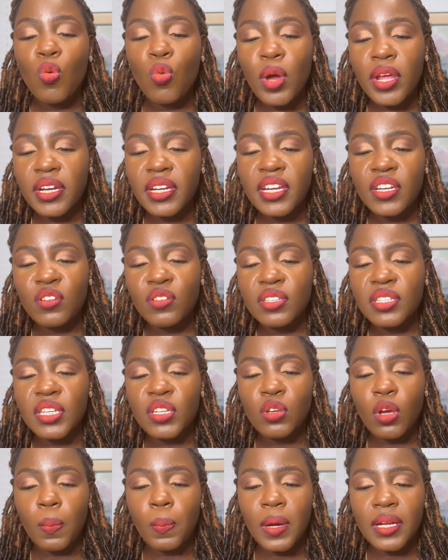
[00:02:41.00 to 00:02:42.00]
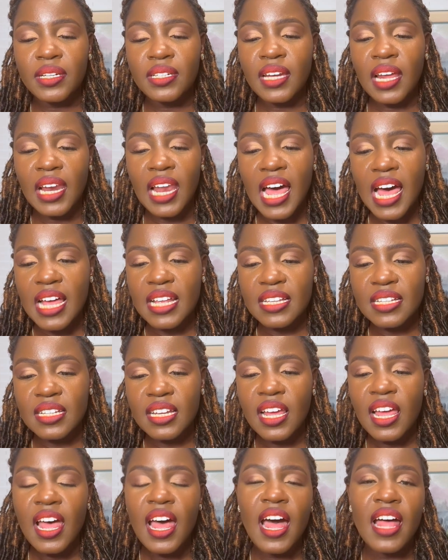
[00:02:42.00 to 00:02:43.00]
"When did you see your partner
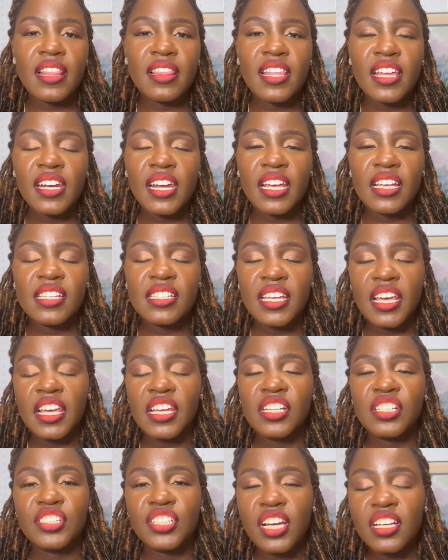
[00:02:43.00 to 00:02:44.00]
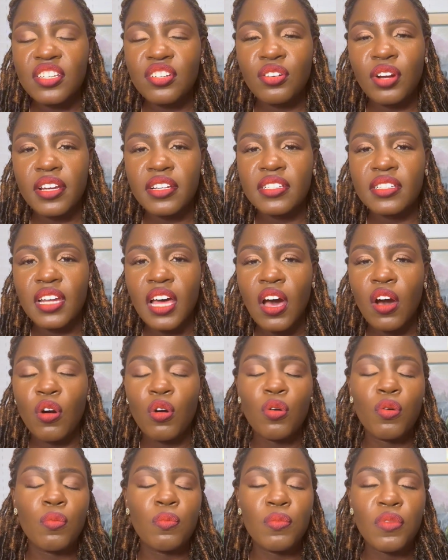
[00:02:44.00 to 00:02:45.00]
last?" And then I say, "Just right
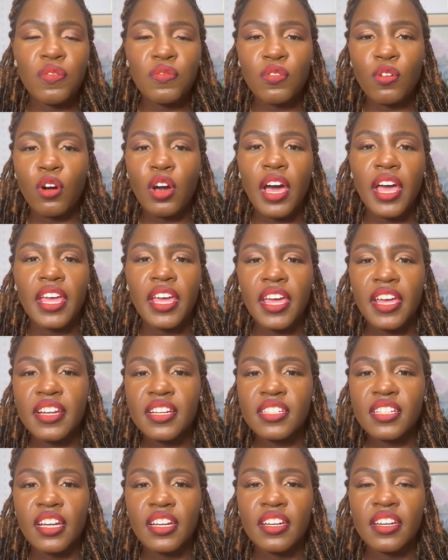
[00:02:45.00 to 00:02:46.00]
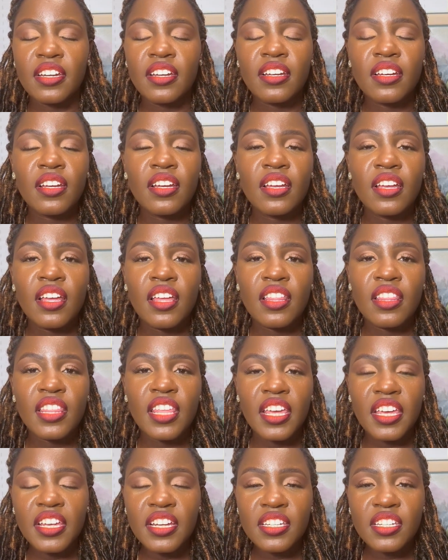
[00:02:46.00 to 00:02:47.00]
now before I entered
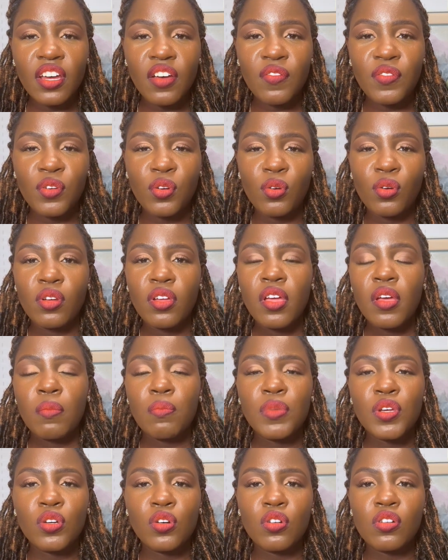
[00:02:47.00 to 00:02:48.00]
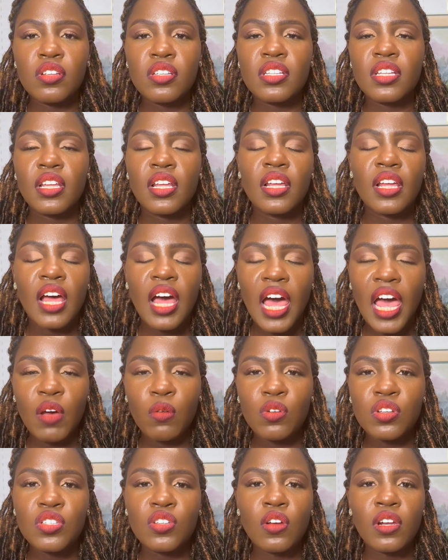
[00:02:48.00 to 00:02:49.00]
the interview," because
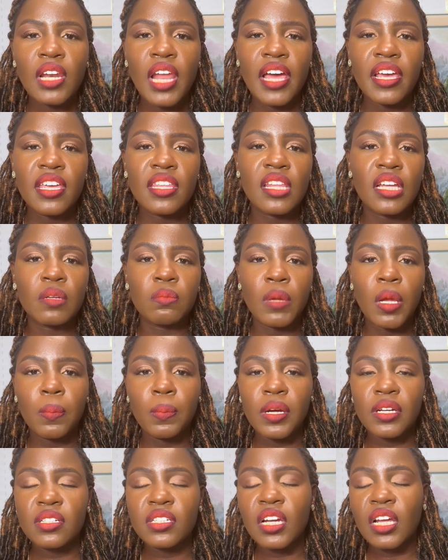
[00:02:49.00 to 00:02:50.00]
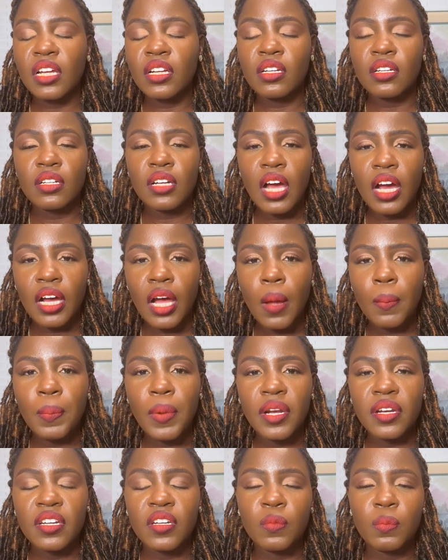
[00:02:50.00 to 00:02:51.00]
I was so lucky that my partner
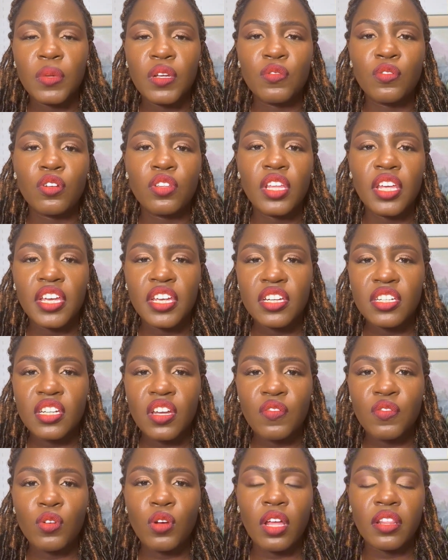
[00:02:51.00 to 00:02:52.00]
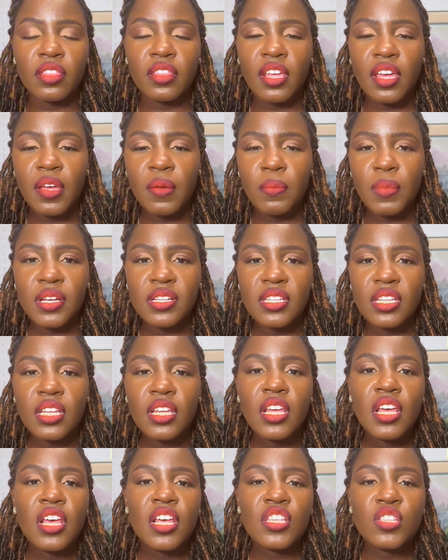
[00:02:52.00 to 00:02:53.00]
accompanied me for the interview at the
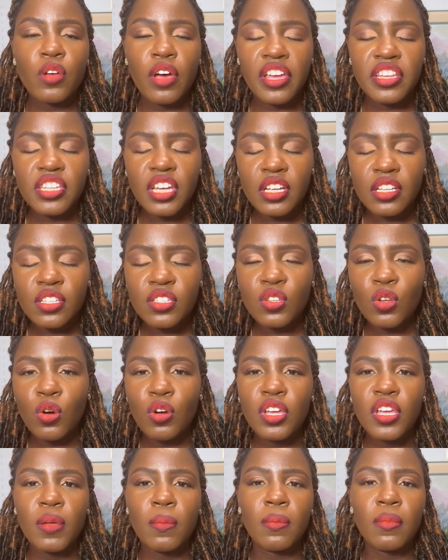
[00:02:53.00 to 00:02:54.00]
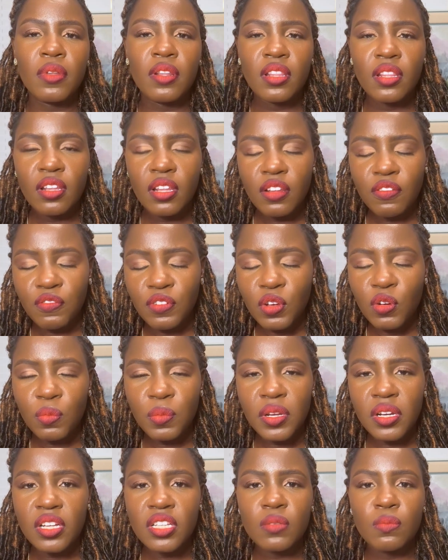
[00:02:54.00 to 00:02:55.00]
embassy. So I just saw him few
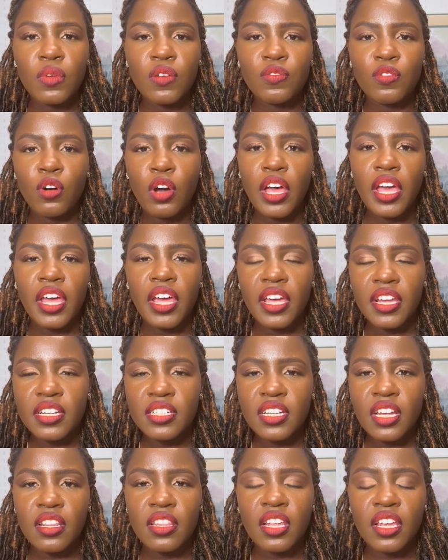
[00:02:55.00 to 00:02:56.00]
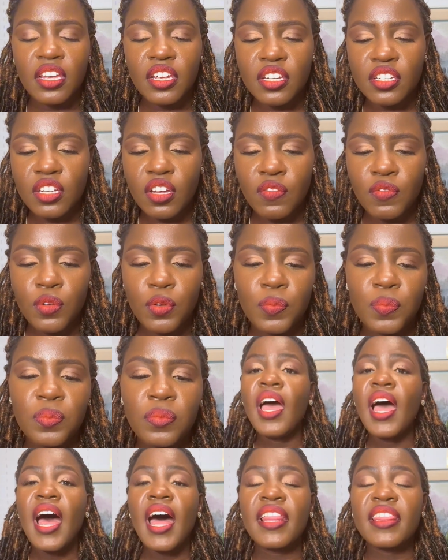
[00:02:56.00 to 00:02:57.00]
minutes before I entered the interview.
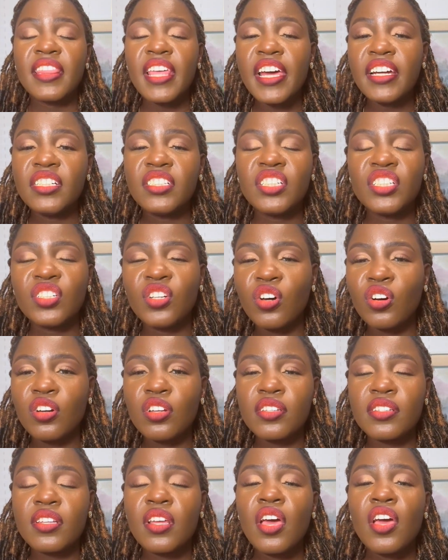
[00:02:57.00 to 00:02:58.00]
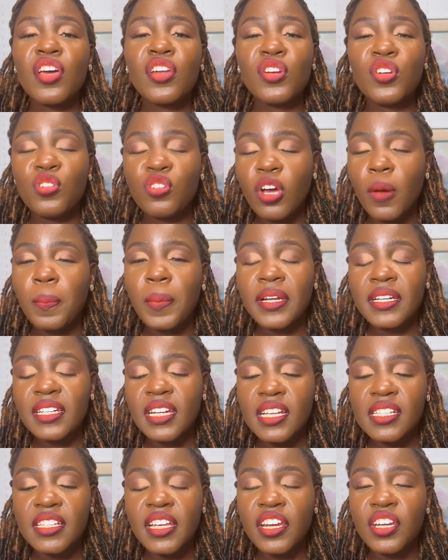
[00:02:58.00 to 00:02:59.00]
And then she goes, "Do your
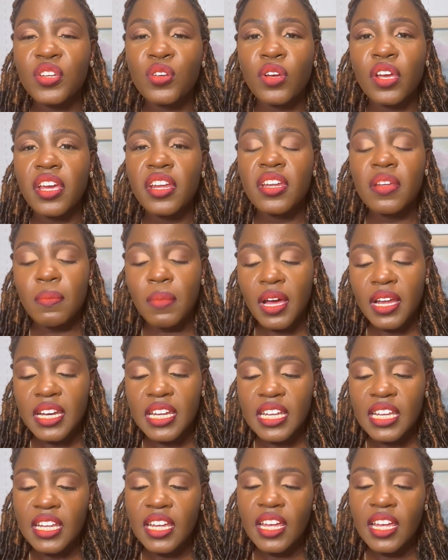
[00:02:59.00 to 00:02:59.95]
partner send you any money?"